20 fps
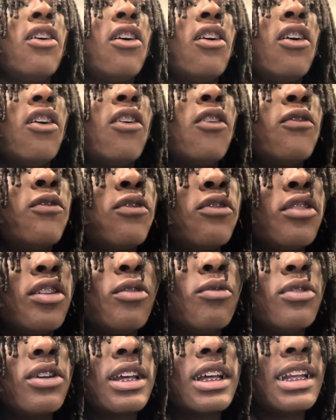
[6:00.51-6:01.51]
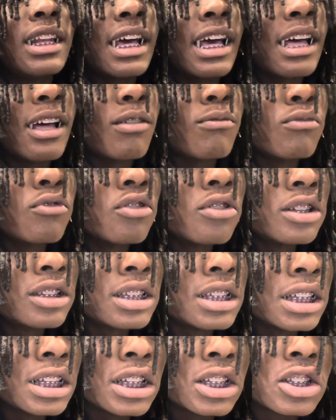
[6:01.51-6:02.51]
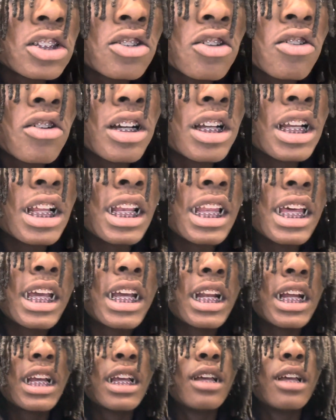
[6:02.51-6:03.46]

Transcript: Hopefully we could dive more into this story in a later